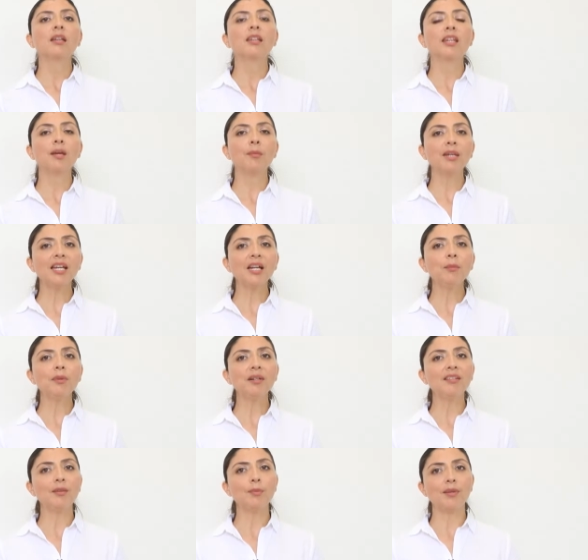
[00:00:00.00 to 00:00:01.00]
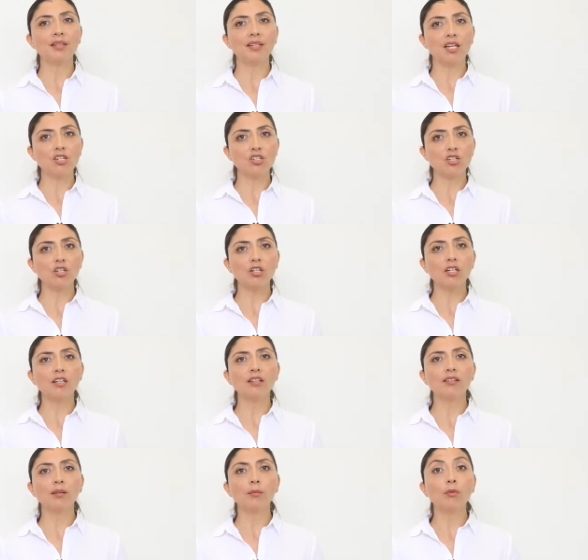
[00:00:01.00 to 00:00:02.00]
Chemical precipitation
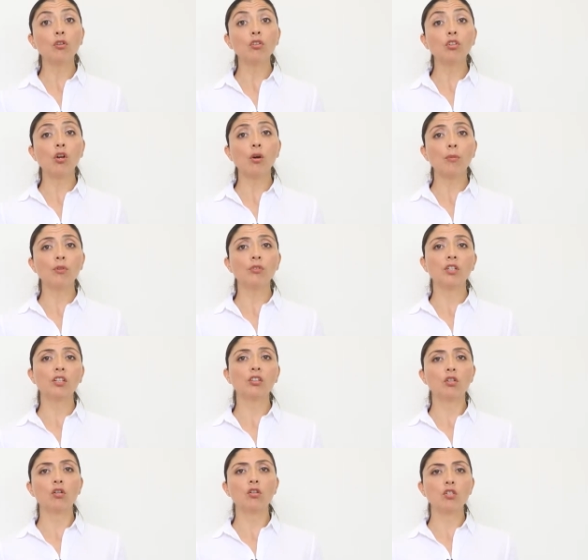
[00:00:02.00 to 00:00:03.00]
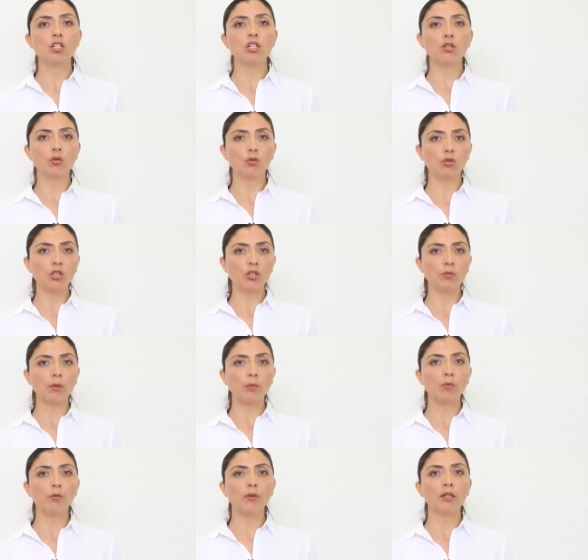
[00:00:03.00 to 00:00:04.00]
is the most common technology used in
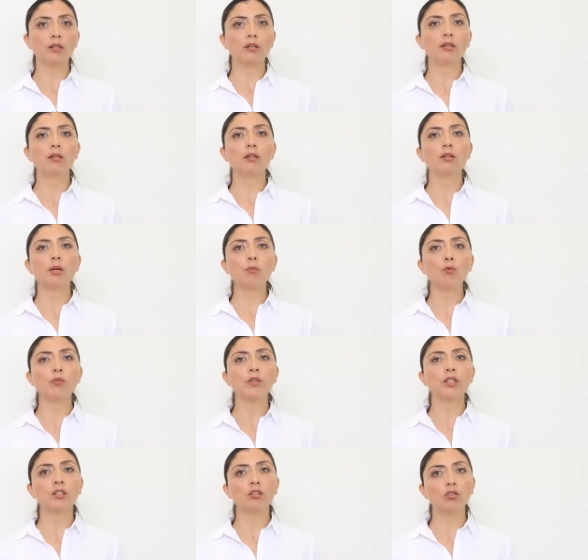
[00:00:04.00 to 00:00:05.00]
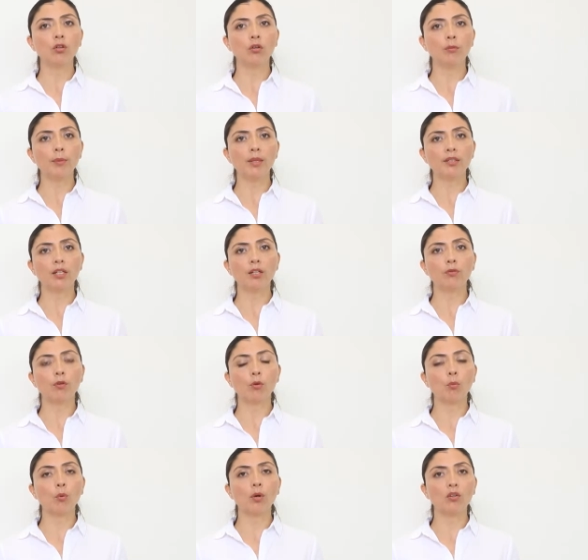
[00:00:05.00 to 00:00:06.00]
removing, removing dissolved metals
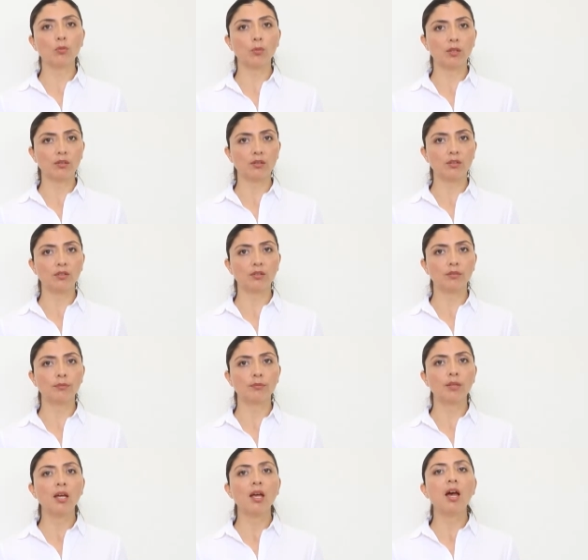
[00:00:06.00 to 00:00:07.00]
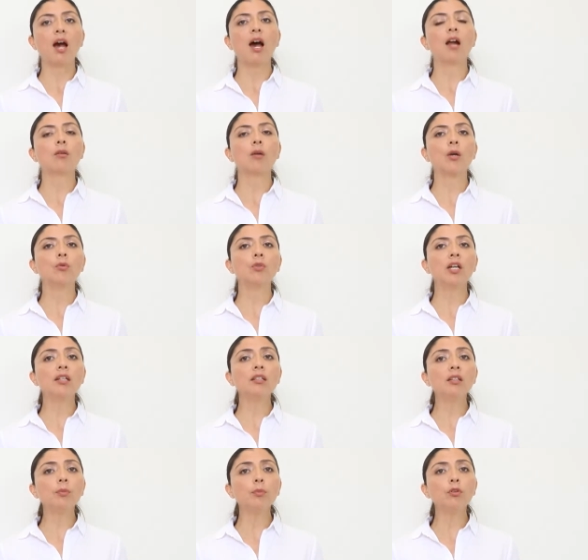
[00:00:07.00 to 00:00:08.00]
from wastewaters. Around
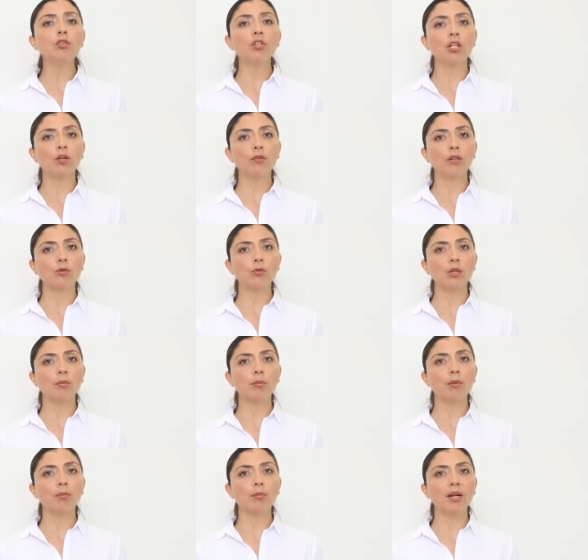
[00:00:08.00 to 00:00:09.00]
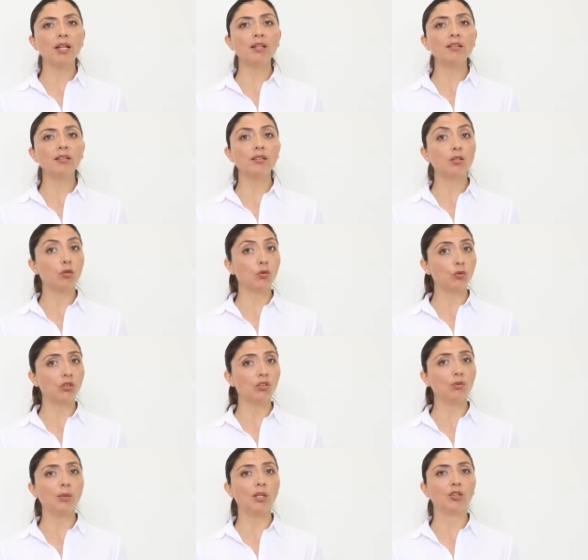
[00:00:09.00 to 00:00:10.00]
90% of the treatment plants use
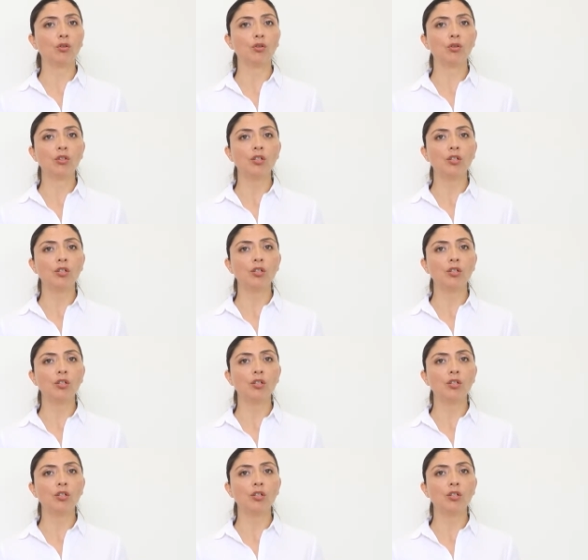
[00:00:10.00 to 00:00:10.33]
this method.